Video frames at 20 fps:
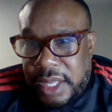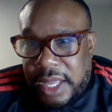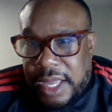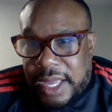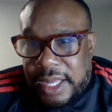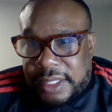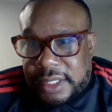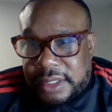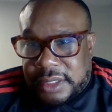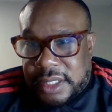
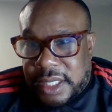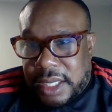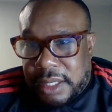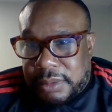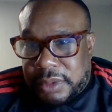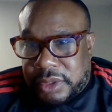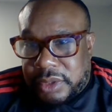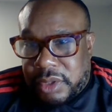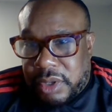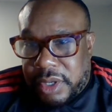at the time,
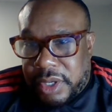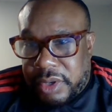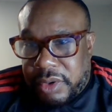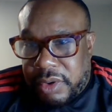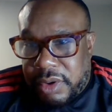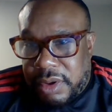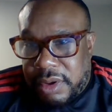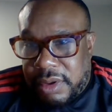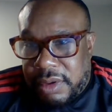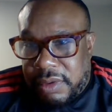started
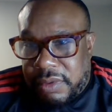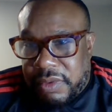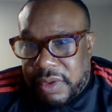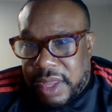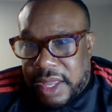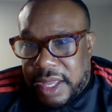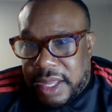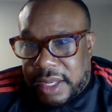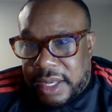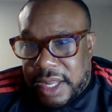off
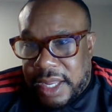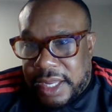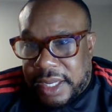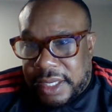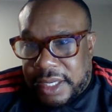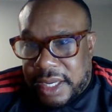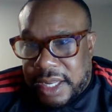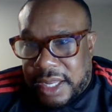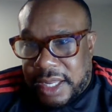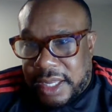at like
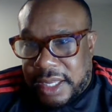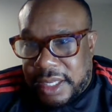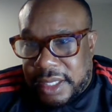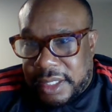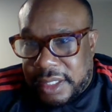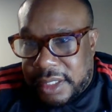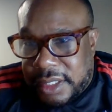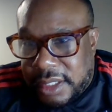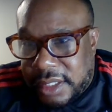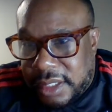
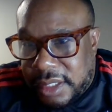$9